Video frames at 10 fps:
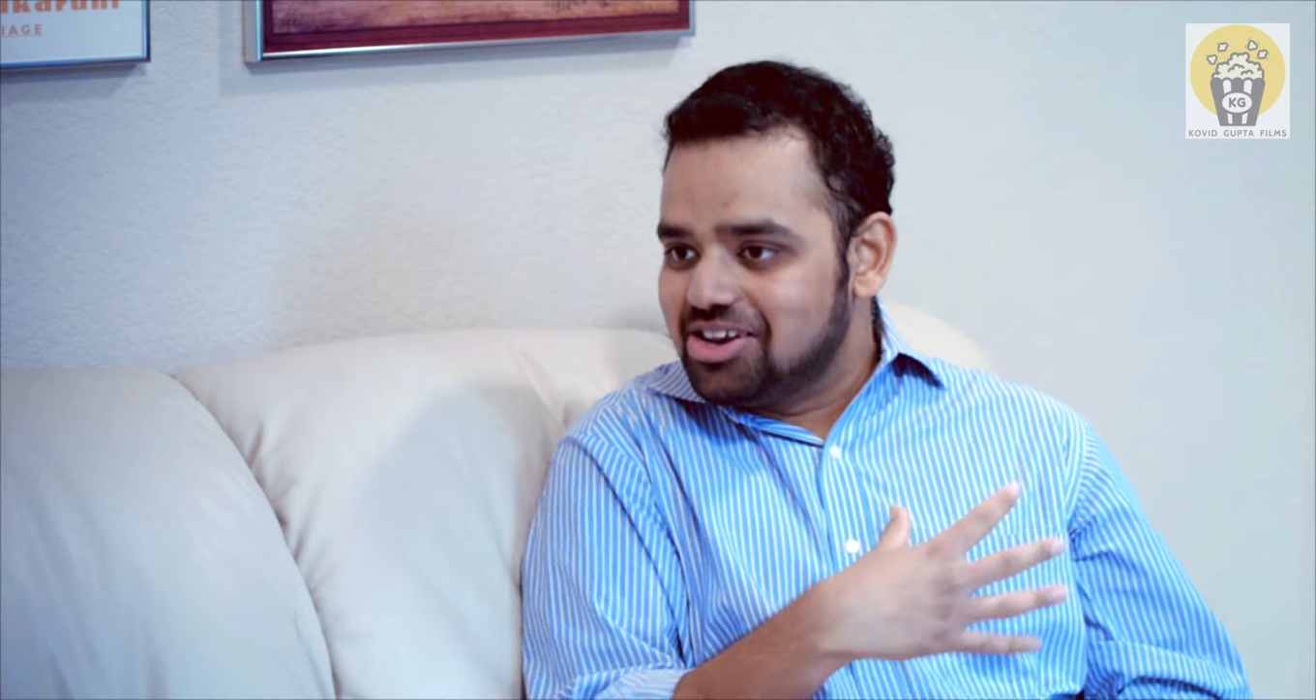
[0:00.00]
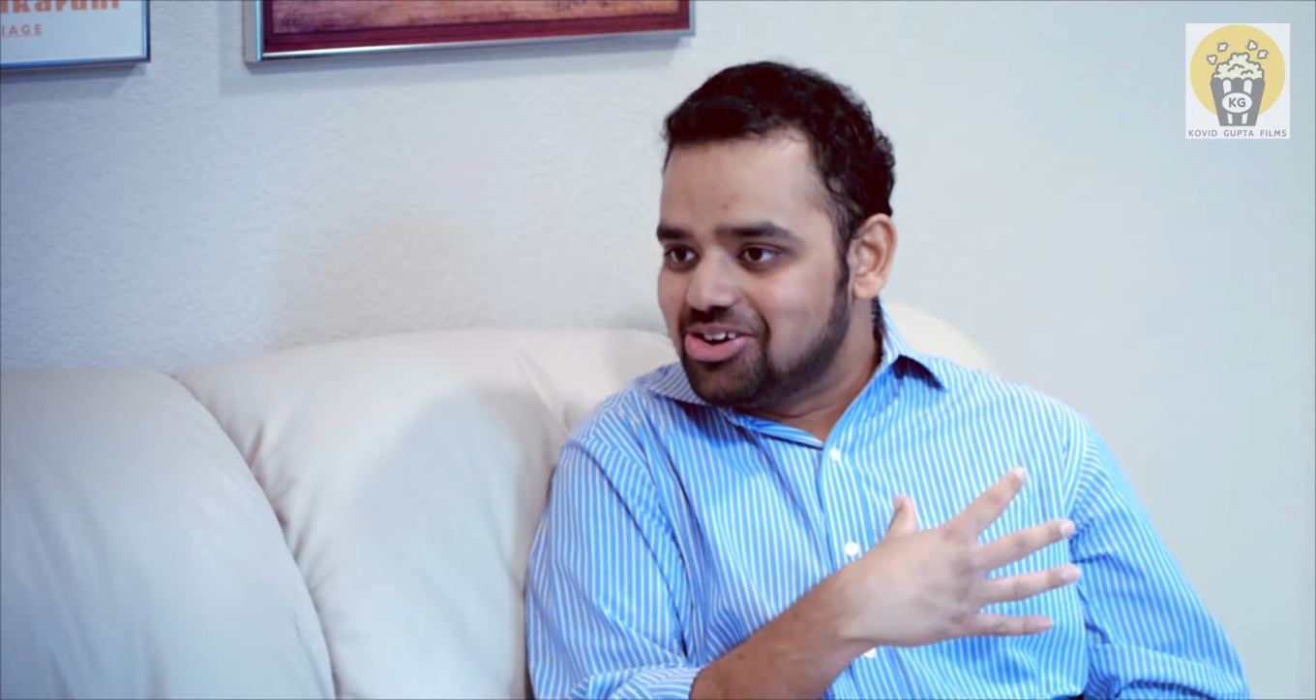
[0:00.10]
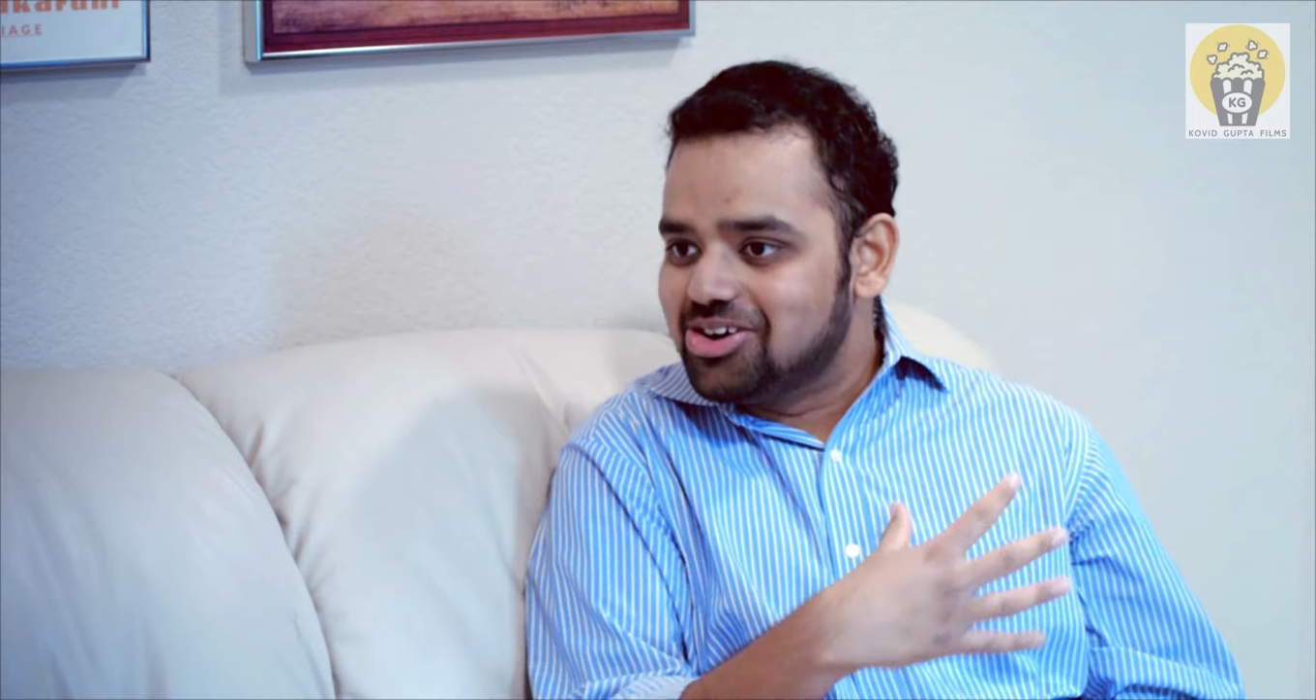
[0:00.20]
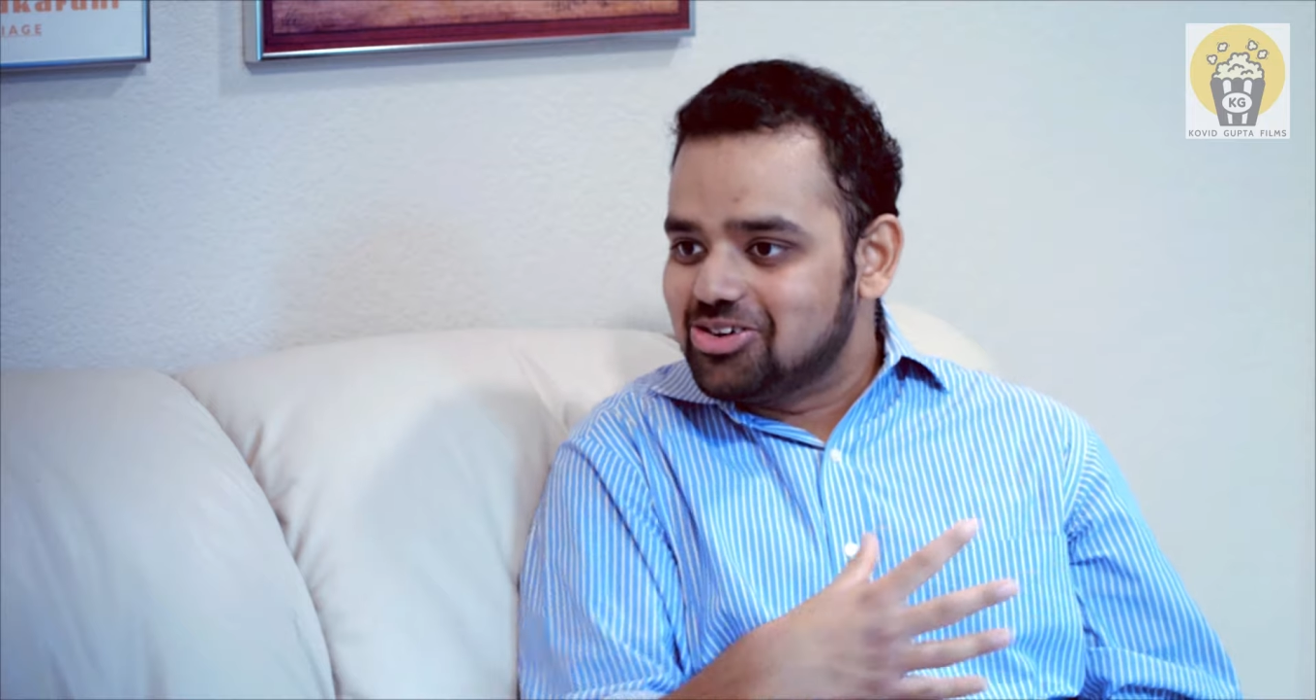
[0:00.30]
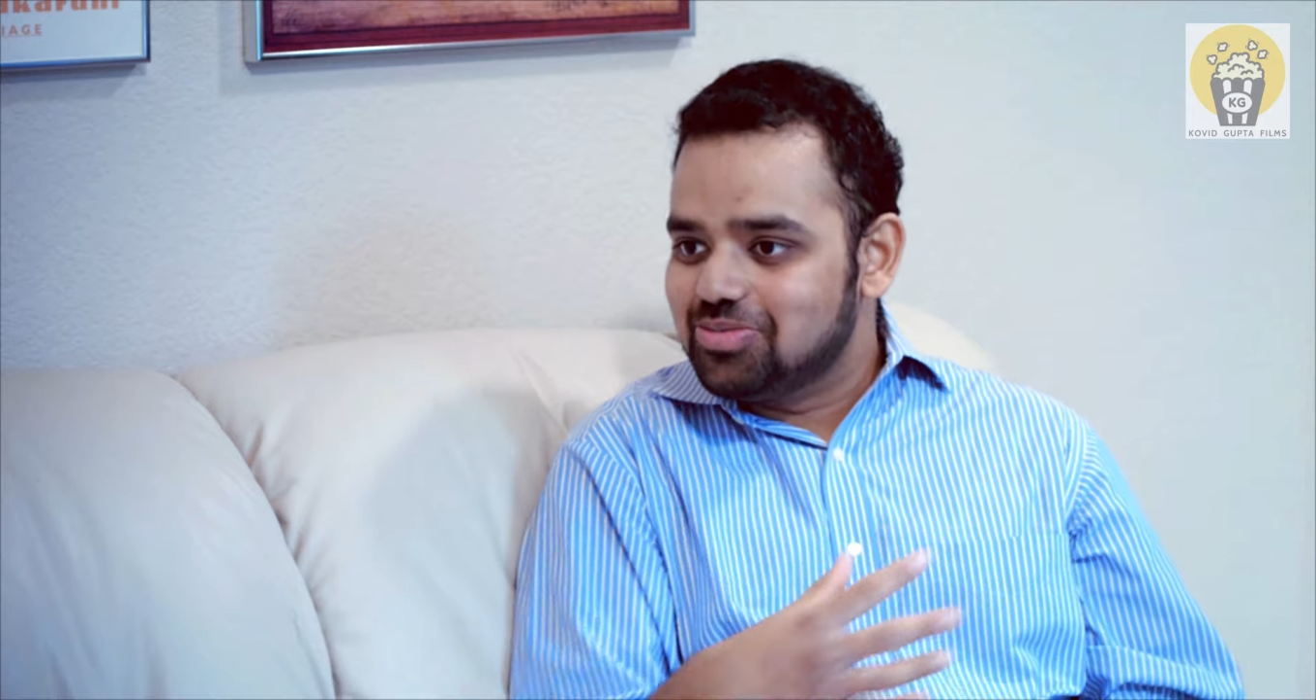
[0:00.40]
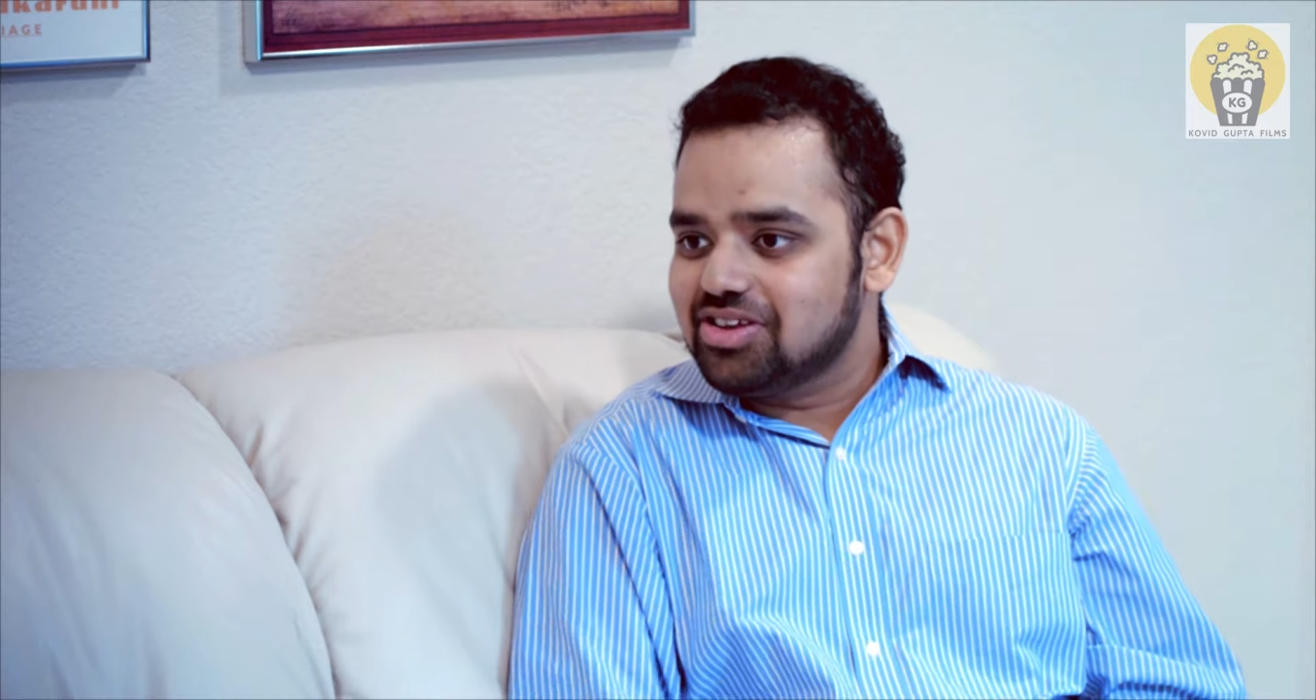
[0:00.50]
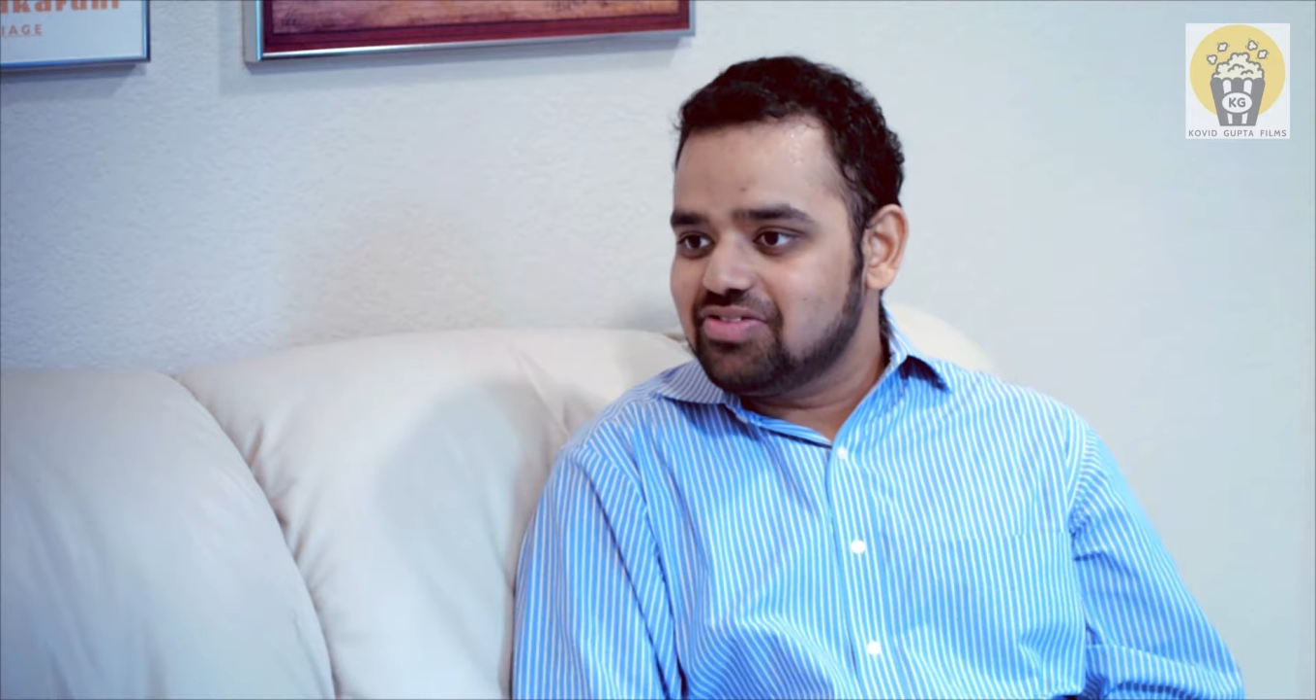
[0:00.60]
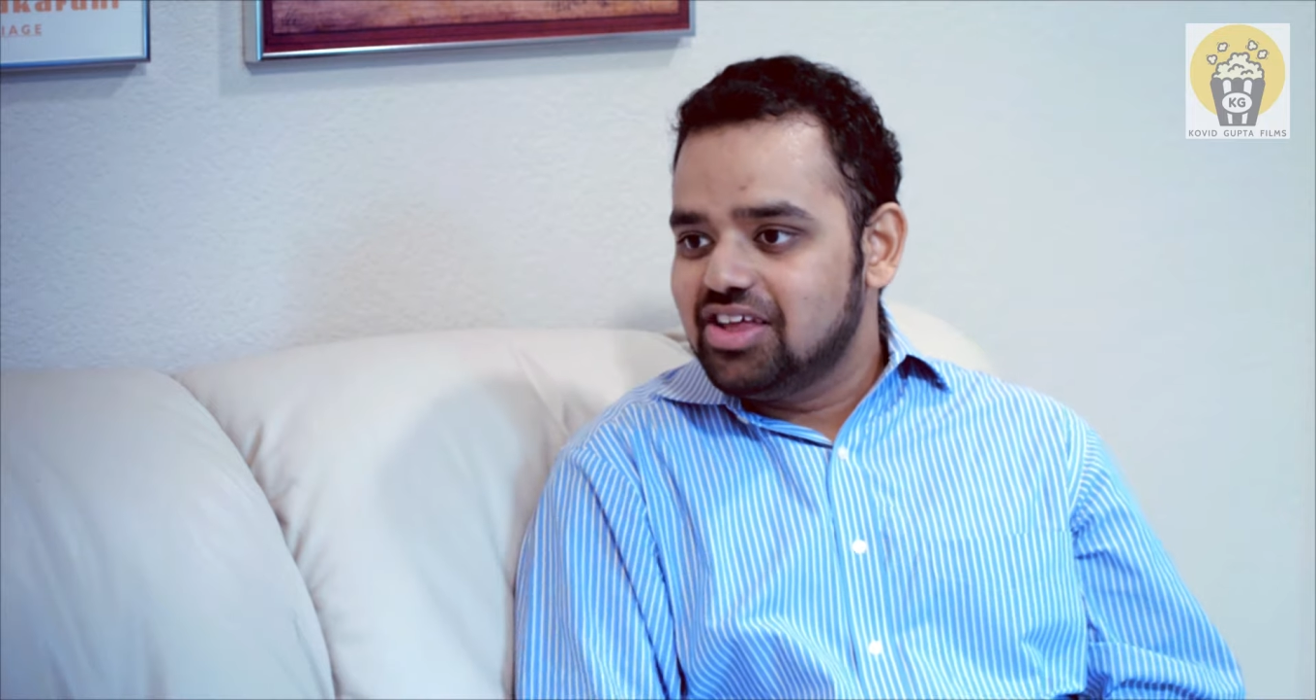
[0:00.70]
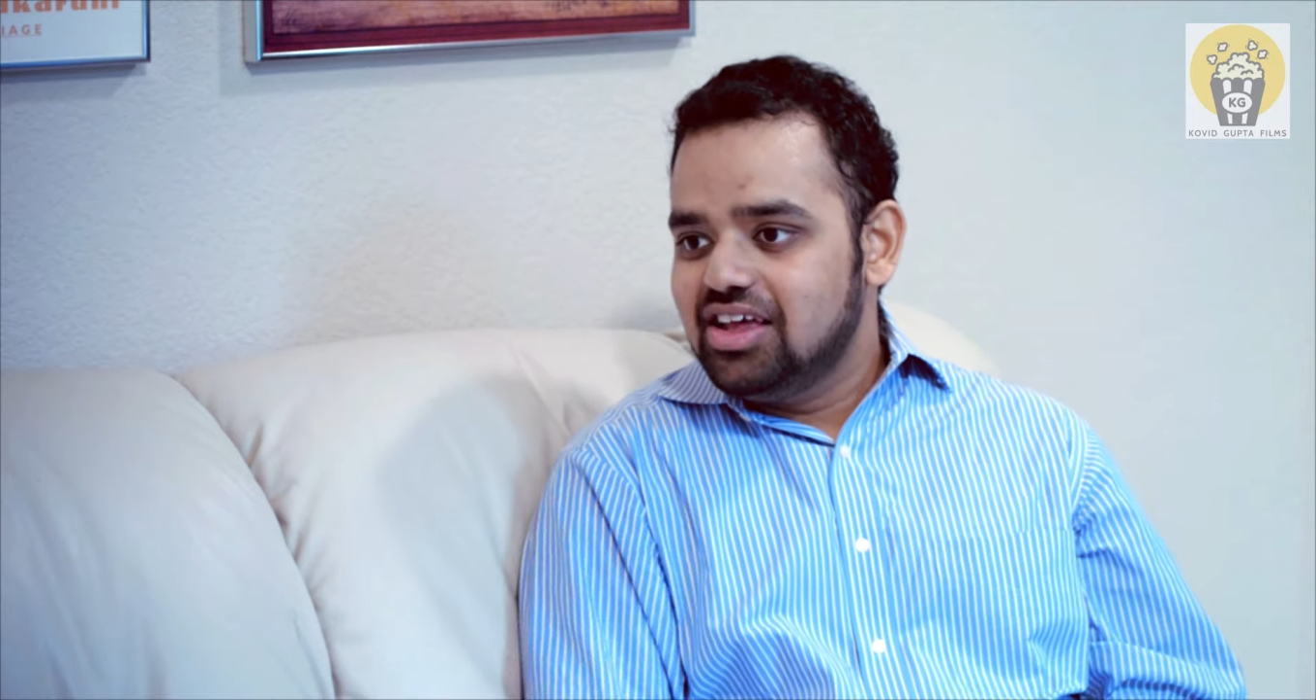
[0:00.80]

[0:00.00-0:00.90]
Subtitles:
here in terms of